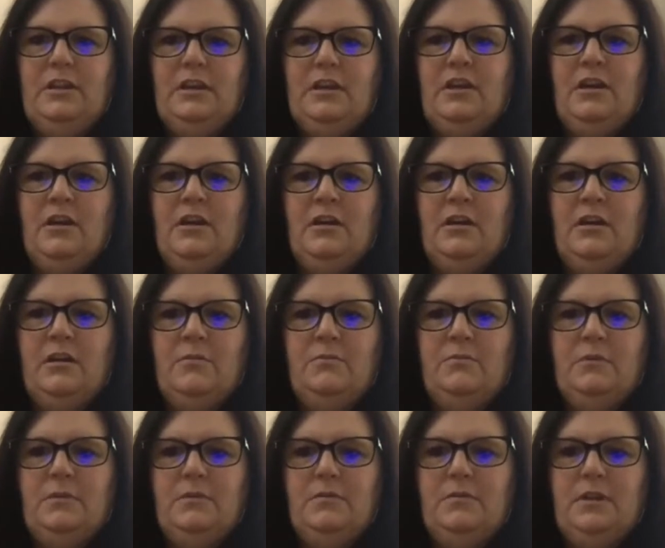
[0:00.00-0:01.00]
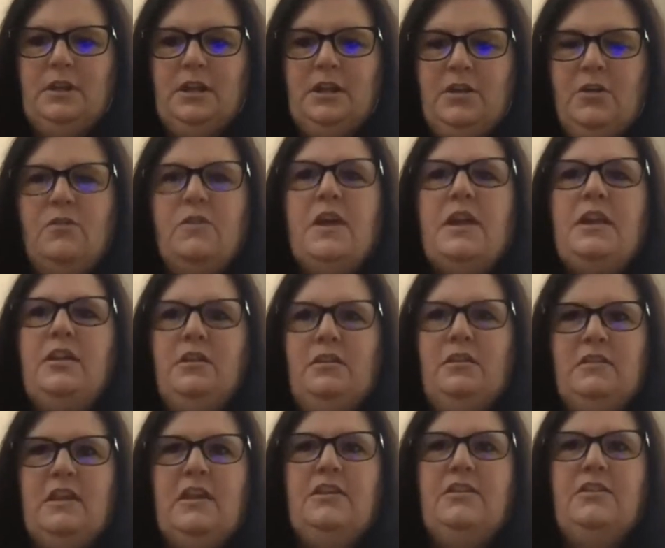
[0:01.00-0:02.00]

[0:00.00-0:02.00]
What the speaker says: then